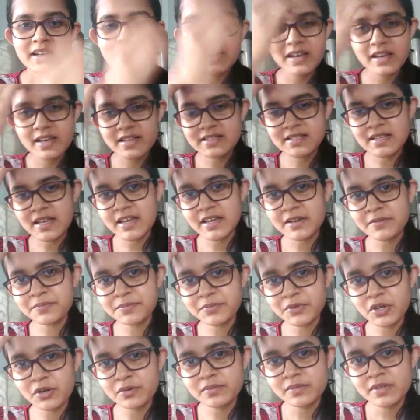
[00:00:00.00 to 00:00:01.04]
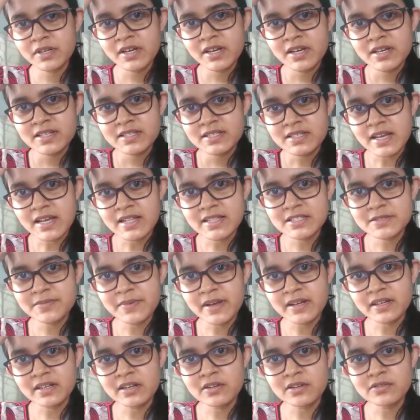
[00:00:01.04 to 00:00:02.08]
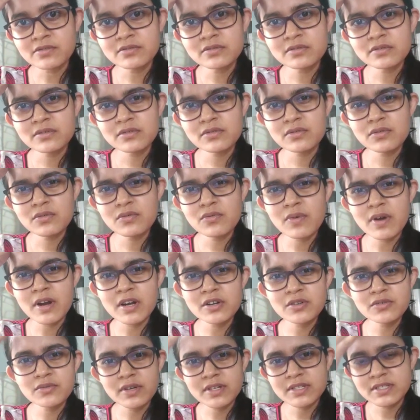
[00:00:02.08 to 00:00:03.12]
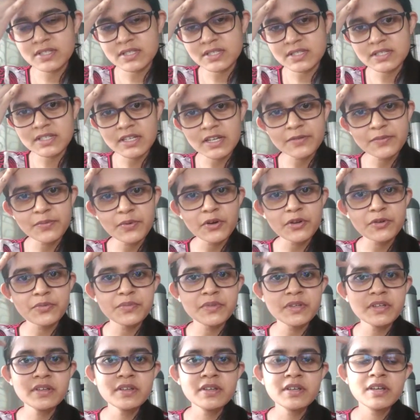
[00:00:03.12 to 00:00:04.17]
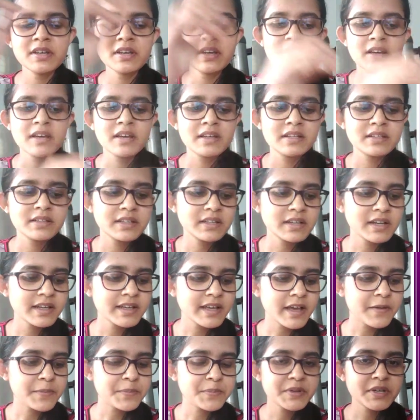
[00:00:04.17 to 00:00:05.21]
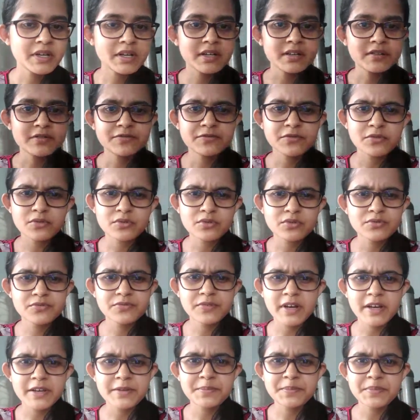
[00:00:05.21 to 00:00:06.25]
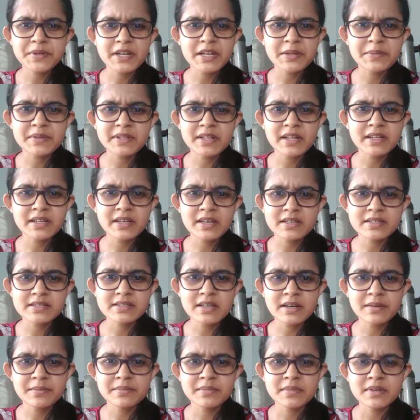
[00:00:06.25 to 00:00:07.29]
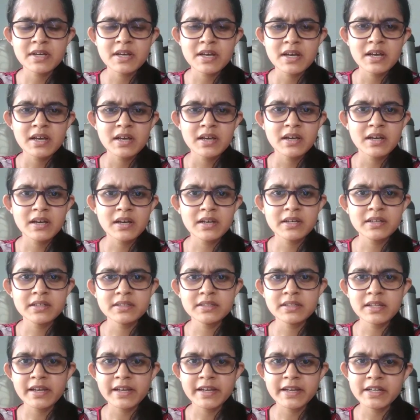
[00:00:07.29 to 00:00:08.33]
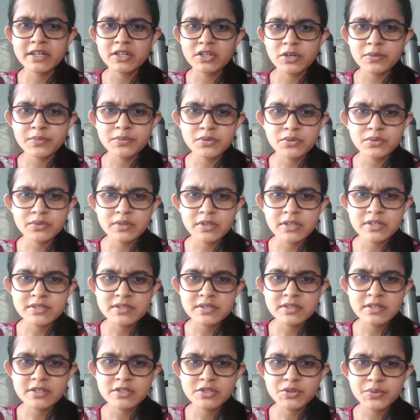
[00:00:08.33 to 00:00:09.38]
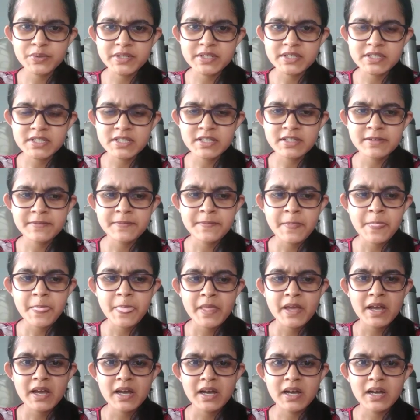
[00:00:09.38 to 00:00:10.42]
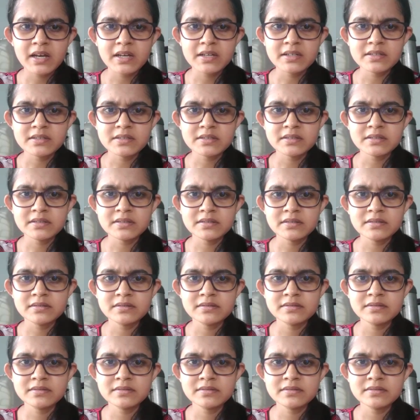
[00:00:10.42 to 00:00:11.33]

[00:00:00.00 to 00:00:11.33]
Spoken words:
As I am from science background, quant was easier for me. Then I appeared 4 to 5 preliminary exam in the end of 2020, and